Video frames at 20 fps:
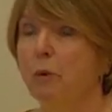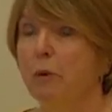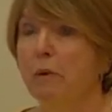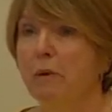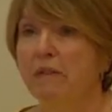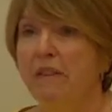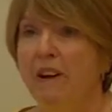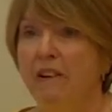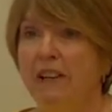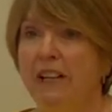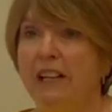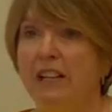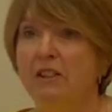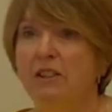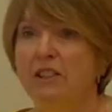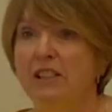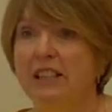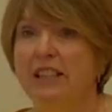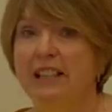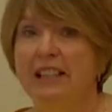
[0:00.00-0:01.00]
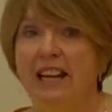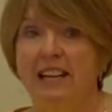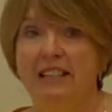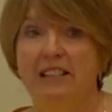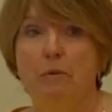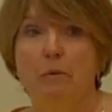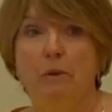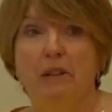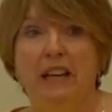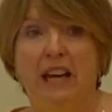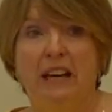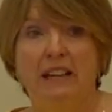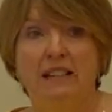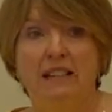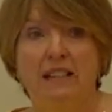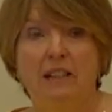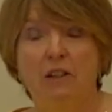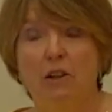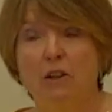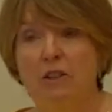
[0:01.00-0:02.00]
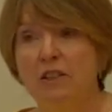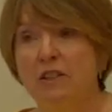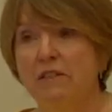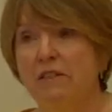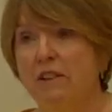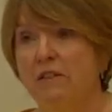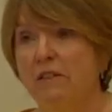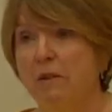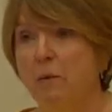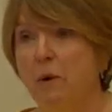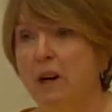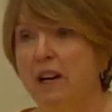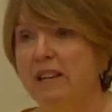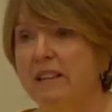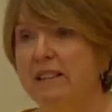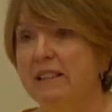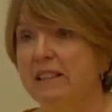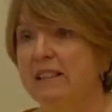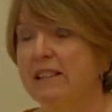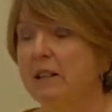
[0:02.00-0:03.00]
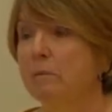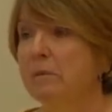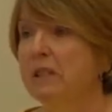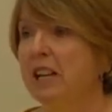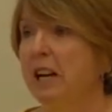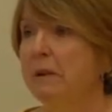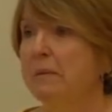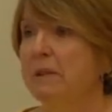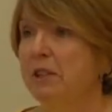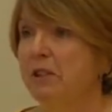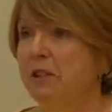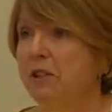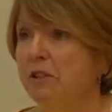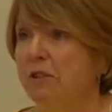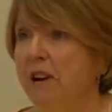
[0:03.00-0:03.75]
we were very closely connected with Gates in lots of different ways, sometimes on the